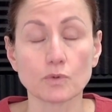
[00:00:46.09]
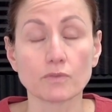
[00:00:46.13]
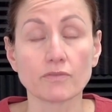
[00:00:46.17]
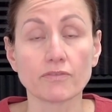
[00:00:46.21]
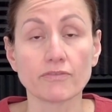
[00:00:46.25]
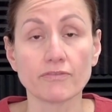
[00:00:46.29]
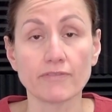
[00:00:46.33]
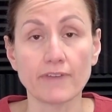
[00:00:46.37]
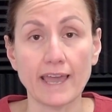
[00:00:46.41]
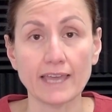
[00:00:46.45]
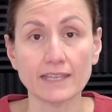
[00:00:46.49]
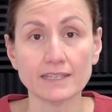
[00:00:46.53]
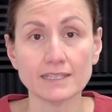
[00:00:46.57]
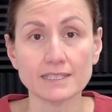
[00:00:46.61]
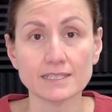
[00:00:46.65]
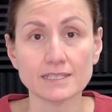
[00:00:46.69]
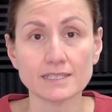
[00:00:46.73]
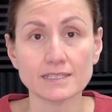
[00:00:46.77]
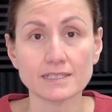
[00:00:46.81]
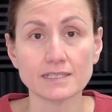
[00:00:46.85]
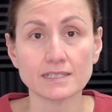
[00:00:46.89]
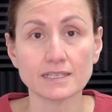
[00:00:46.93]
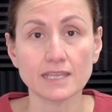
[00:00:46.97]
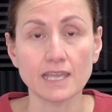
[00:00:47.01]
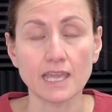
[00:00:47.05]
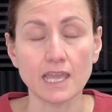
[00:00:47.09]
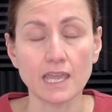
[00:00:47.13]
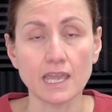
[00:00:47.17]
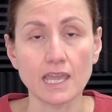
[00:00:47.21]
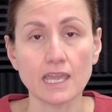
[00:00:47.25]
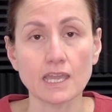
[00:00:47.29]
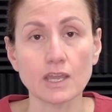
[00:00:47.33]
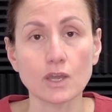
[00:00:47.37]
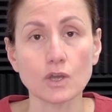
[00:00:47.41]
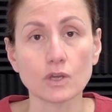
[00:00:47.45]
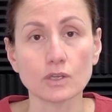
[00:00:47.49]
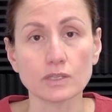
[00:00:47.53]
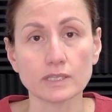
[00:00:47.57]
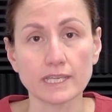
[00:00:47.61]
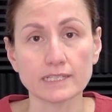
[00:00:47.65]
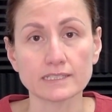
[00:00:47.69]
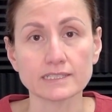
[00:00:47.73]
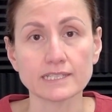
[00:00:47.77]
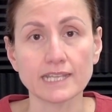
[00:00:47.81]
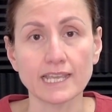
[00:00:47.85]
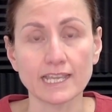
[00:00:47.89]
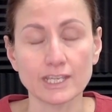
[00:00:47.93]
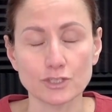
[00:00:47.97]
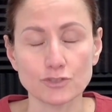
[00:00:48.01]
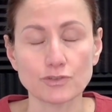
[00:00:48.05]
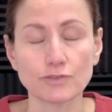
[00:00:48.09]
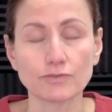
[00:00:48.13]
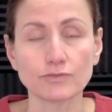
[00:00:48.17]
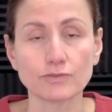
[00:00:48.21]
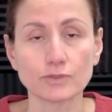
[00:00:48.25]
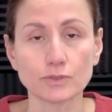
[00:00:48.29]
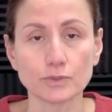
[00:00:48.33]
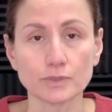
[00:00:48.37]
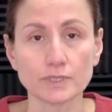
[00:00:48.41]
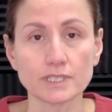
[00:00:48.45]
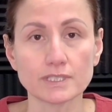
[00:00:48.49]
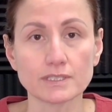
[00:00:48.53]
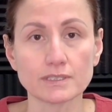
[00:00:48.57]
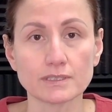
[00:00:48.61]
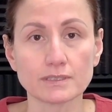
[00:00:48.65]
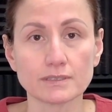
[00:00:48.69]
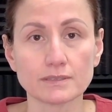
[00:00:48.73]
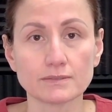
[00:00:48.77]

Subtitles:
fats and collect extra fluid.